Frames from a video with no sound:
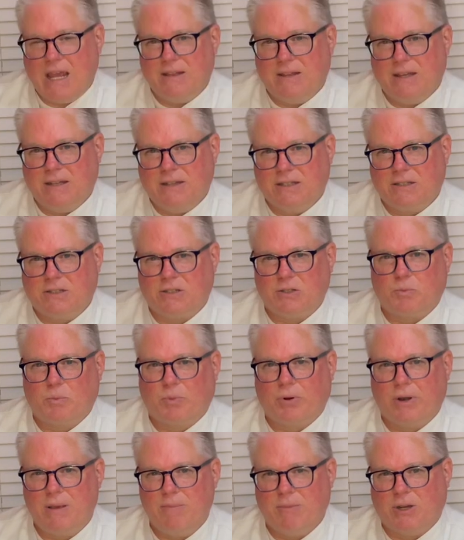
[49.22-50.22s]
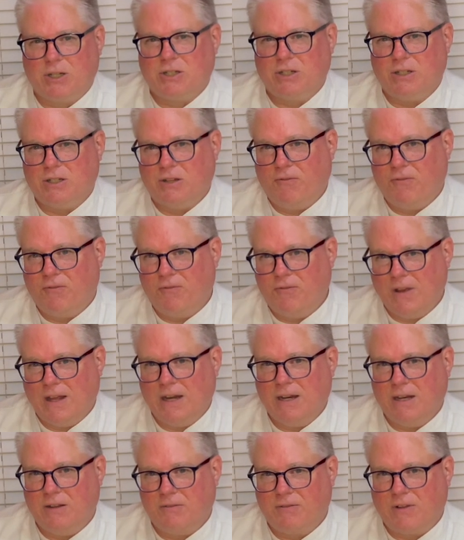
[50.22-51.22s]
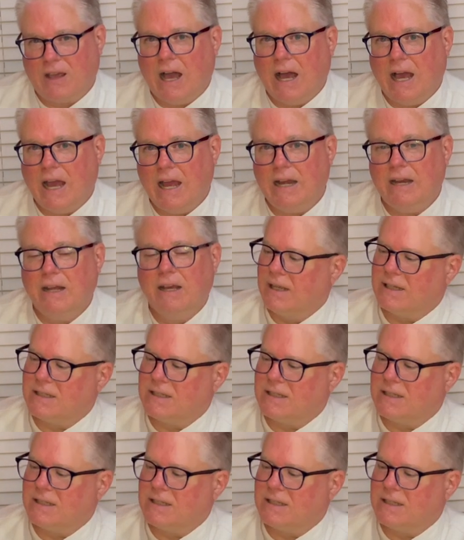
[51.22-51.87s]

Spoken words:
that this is pretty much a definitive guide.